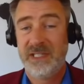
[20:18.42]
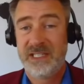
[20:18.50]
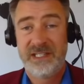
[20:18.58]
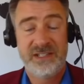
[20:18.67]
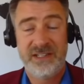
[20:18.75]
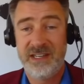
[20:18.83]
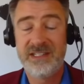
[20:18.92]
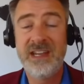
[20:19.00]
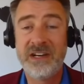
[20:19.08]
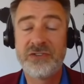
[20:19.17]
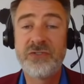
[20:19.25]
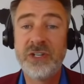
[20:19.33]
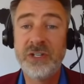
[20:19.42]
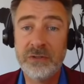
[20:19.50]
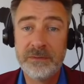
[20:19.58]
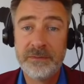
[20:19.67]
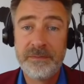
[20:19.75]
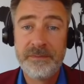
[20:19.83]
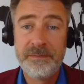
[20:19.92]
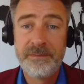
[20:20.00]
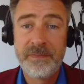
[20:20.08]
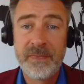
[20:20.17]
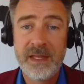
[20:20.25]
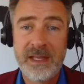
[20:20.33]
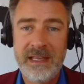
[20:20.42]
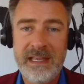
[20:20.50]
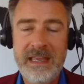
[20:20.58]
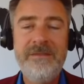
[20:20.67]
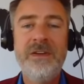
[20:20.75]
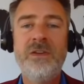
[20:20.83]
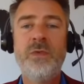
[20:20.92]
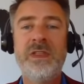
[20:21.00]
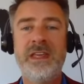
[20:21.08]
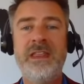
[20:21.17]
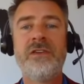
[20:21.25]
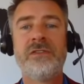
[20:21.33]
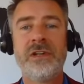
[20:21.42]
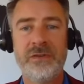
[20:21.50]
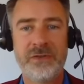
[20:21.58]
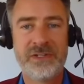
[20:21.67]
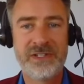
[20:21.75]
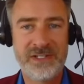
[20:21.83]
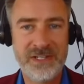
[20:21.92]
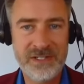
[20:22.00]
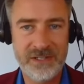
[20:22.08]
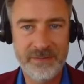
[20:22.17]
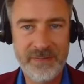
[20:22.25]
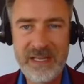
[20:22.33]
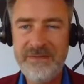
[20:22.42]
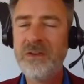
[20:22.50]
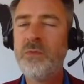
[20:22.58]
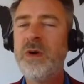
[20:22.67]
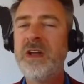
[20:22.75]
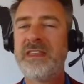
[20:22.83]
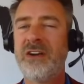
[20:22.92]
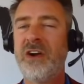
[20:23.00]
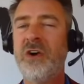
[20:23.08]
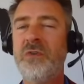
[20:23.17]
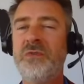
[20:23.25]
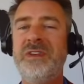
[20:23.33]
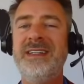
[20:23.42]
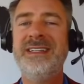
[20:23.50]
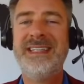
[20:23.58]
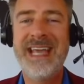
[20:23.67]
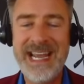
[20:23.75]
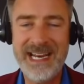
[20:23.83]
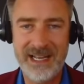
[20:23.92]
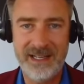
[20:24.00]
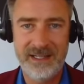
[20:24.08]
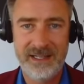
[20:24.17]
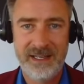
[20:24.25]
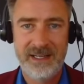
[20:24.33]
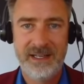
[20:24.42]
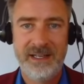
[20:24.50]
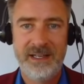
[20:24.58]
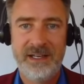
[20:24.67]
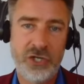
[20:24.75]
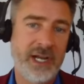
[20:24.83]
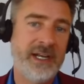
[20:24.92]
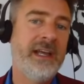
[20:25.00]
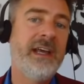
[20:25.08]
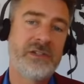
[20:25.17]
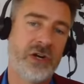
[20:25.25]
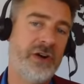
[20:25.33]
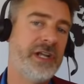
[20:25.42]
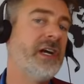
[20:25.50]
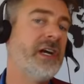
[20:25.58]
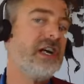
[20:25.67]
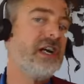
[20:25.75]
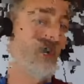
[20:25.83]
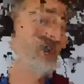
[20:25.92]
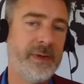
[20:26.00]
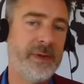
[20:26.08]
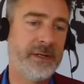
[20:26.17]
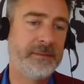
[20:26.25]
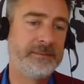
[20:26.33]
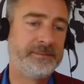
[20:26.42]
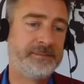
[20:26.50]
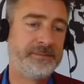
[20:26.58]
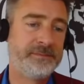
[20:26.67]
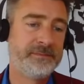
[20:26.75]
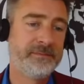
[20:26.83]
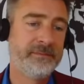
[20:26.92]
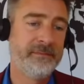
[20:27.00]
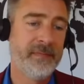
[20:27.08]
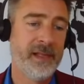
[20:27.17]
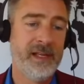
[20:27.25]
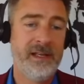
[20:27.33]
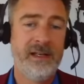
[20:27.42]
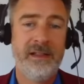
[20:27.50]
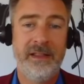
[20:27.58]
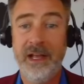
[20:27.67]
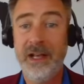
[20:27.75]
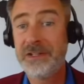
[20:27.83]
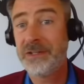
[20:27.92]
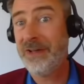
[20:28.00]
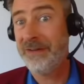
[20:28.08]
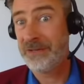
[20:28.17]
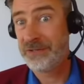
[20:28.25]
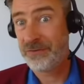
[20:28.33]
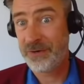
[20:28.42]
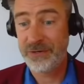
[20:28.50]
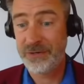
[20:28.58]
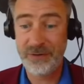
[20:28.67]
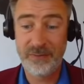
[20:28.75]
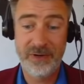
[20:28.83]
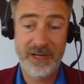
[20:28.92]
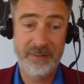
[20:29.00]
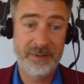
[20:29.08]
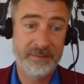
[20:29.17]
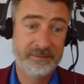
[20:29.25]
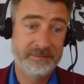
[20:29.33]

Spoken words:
It's just that it's not true. Even within their own system, even with their own data, China has already gone terminal. They also have a shorter term problem: